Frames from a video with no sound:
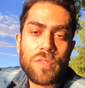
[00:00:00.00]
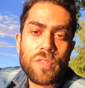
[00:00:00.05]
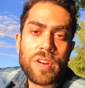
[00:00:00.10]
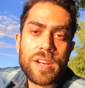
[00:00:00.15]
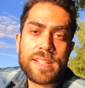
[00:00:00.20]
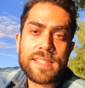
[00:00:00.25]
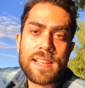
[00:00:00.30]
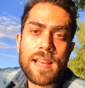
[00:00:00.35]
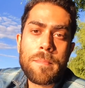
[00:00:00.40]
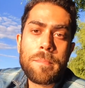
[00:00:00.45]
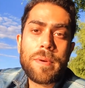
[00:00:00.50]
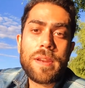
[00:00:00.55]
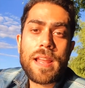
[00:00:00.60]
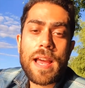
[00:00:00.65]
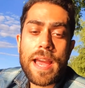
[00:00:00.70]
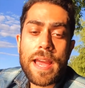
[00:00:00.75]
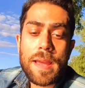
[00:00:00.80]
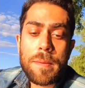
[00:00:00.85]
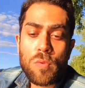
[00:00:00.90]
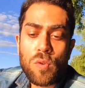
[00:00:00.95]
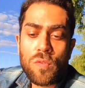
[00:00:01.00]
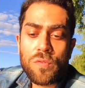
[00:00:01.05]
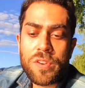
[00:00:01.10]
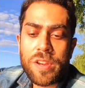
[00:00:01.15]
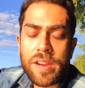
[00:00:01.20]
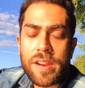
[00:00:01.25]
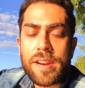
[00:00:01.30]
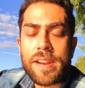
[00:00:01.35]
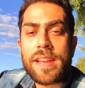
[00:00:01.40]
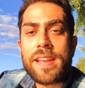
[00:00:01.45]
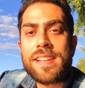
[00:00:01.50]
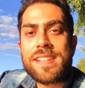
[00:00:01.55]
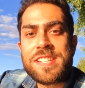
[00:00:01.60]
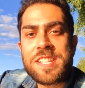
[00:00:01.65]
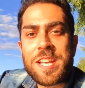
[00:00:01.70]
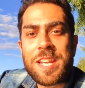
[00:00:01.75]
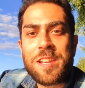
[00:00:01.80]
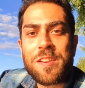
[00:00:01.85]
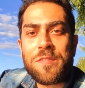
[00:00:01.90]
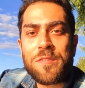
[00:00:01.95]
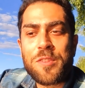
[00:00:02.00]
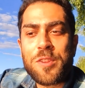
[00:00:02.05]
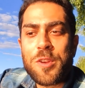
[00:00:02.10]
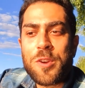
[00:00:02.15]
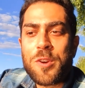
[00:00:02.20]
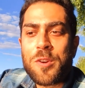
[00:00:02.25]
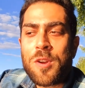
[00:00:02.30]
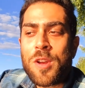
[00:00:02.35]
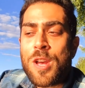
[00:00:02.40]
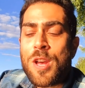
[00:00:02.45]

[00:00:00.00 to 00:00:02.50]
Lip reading: For example, I moved here in Skellefteå,